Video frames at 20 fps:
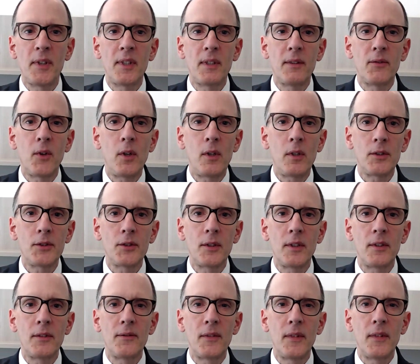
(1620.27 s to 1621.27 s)
but there
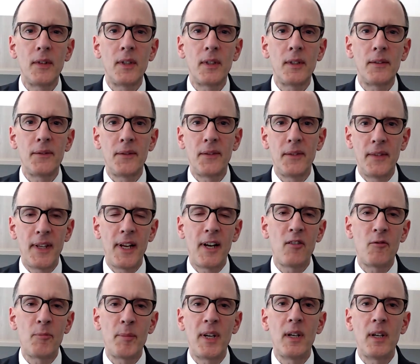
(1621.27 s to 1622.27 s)

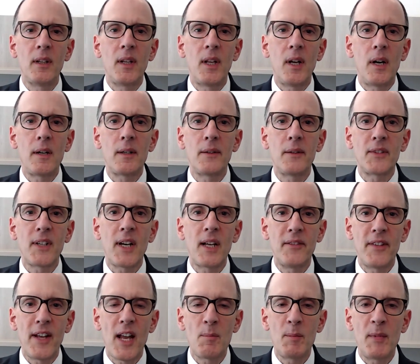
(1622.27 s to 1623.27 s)
have been a lot of
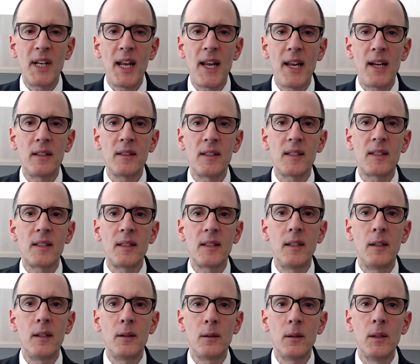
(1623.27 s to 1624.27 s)
kind of M&A on
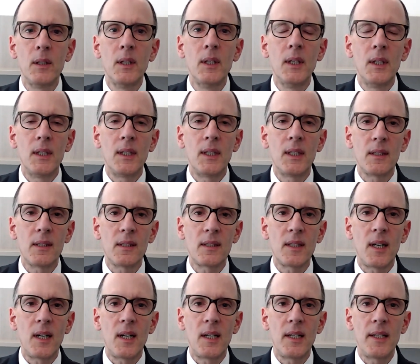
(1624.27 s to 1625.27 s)
the
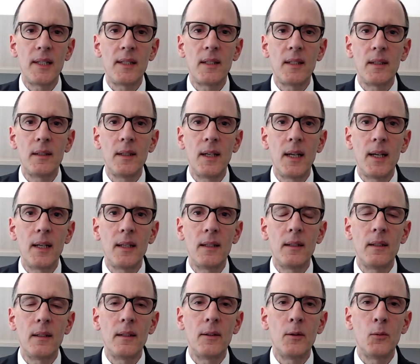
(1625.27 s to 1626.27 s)
sides,
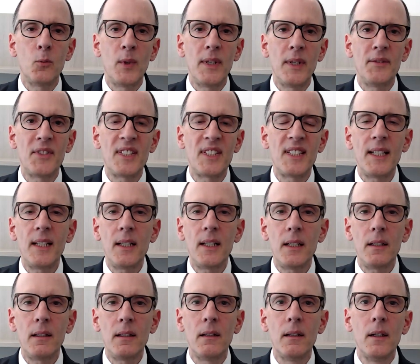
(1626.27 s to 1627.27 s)
and we've
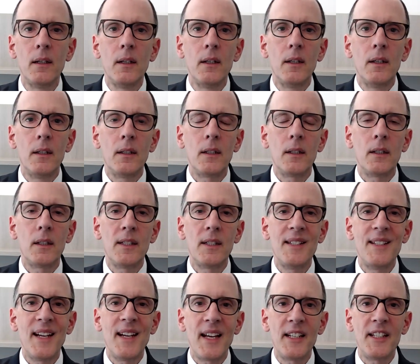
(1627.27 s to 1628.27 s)
seen
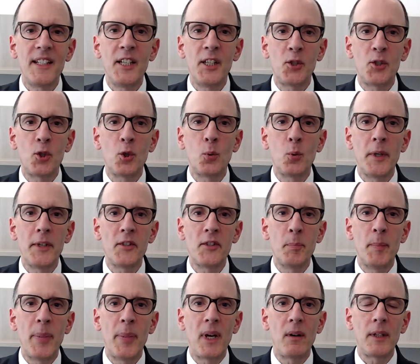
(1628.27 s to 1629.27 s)
net issuance
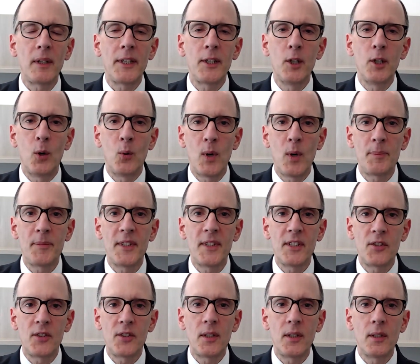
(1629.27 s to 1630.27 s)
barely go up
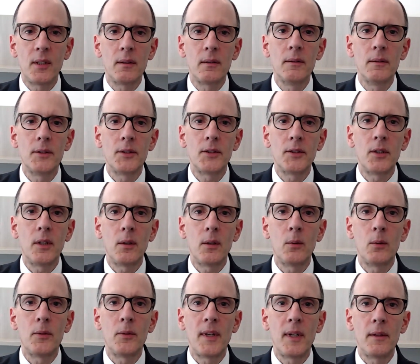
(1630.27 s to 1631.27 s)
this year.
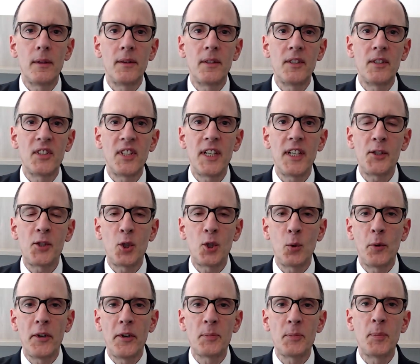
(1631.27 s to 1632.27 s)
So there's
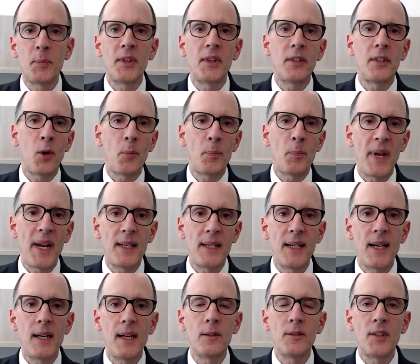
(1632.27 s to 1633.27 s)
issuance, but there are pay
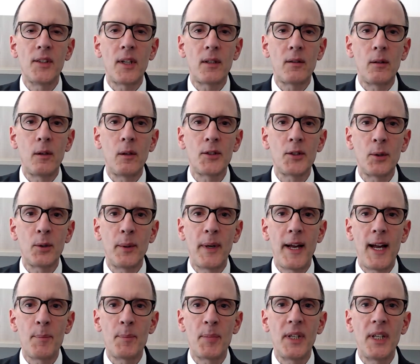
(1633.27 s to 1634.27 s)
downs that are also
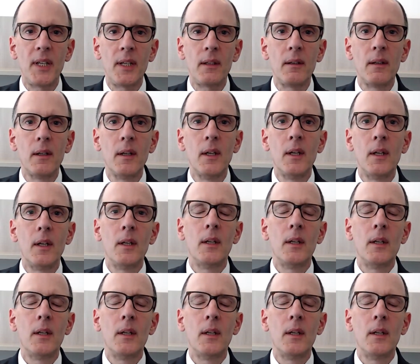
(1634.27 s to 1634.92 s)
happening.